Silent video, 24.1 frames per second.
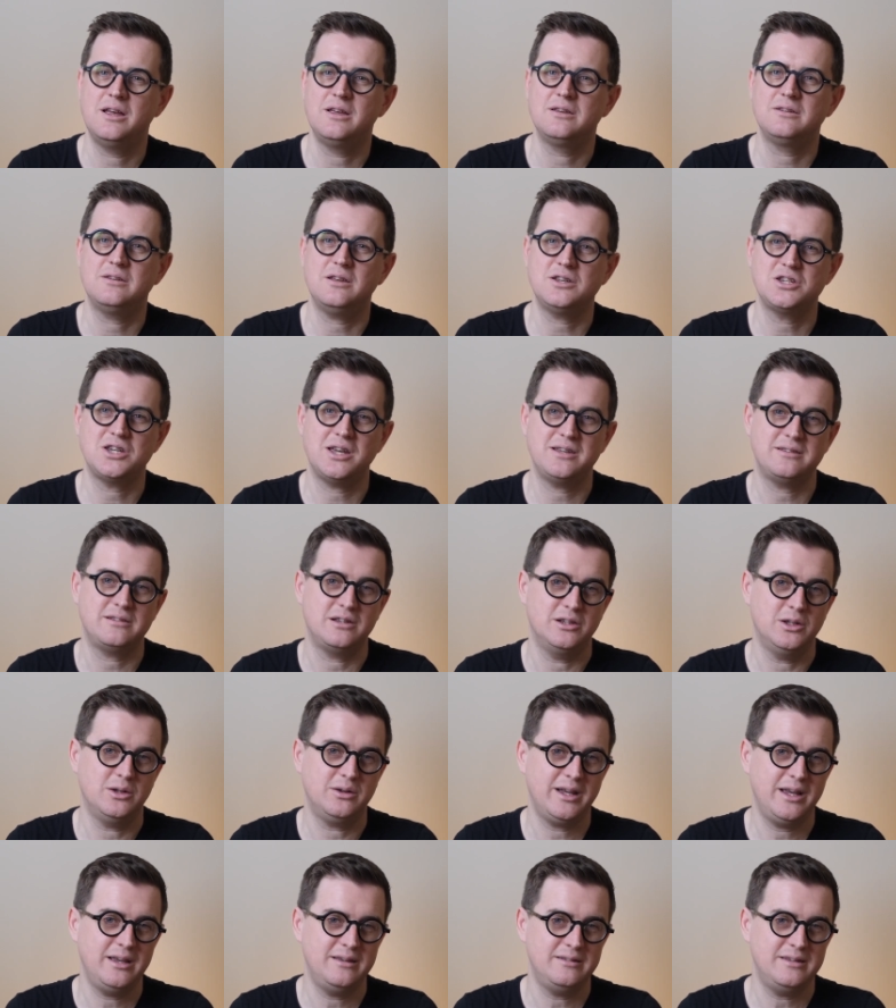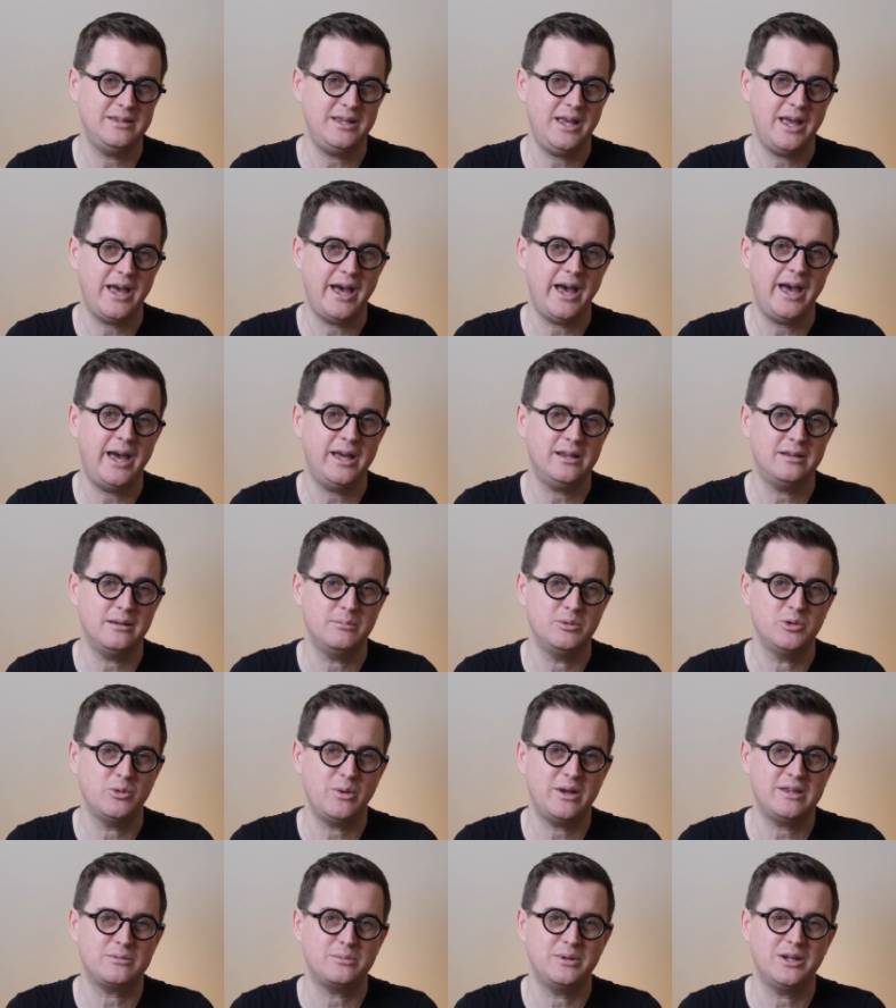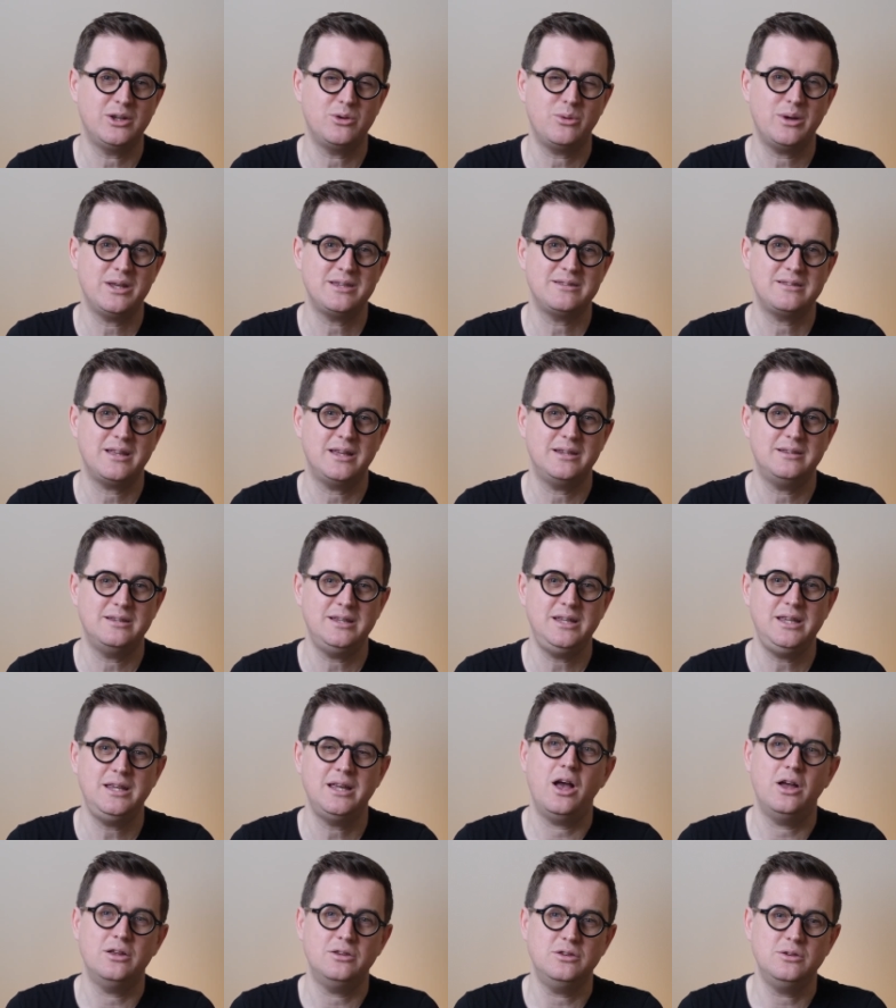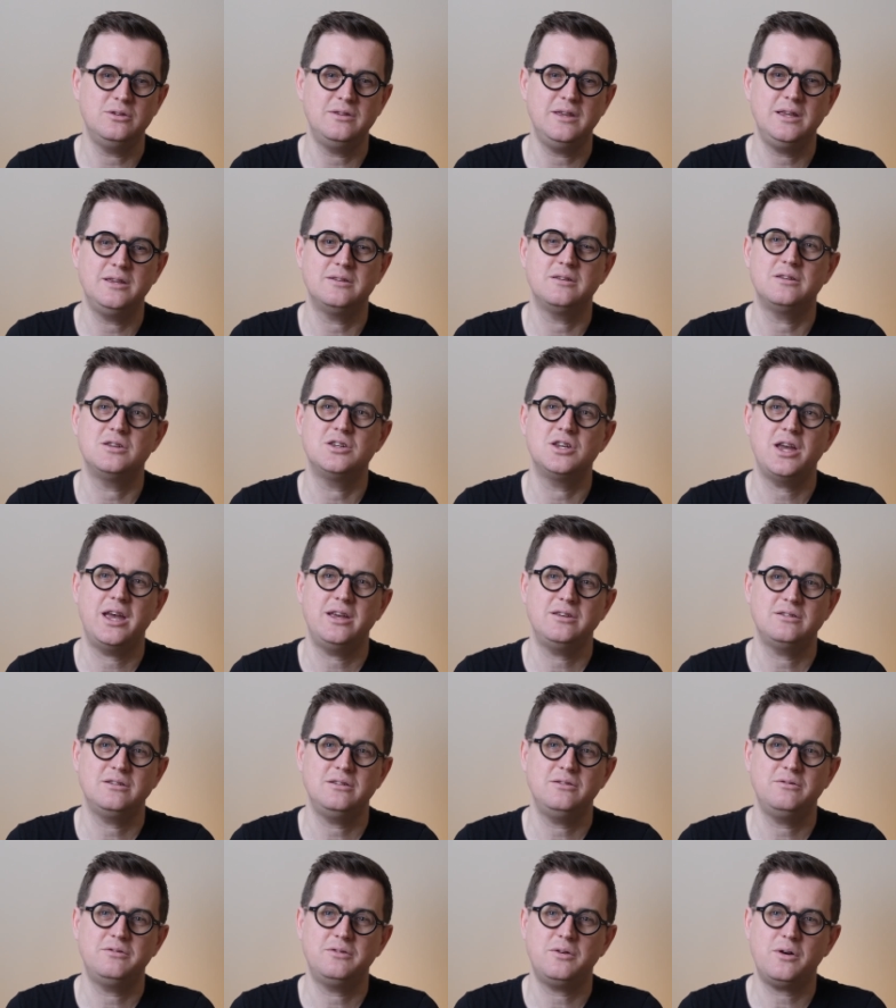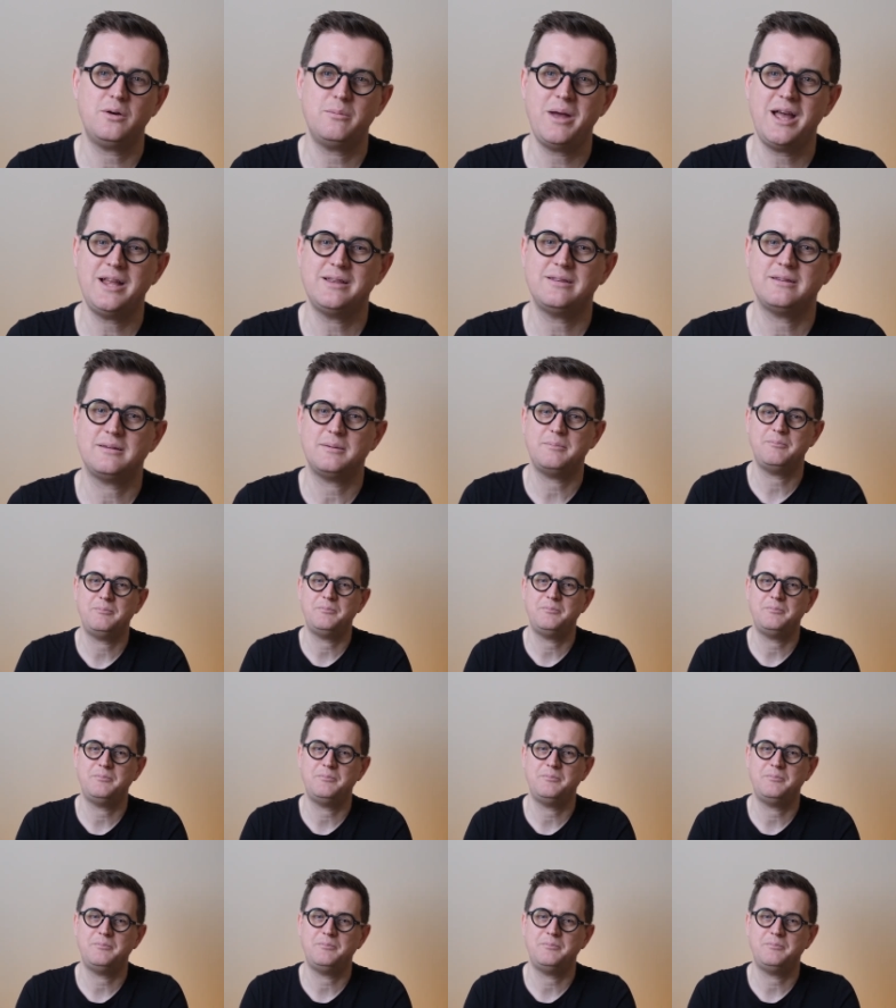such as logging the AWS request ID and using the JSON format?